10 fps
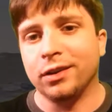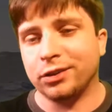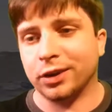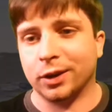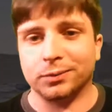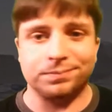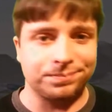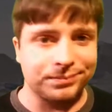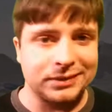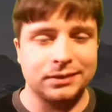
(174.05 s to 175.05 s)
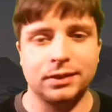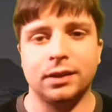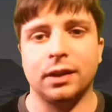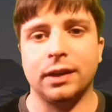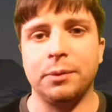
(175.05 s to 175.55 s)
So,
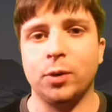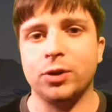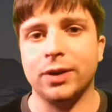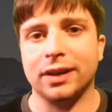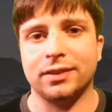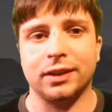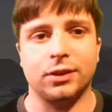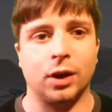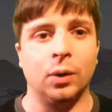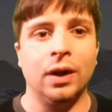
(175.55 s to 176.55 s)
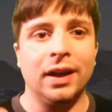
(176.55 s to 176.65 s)
let me know what you guys think, though.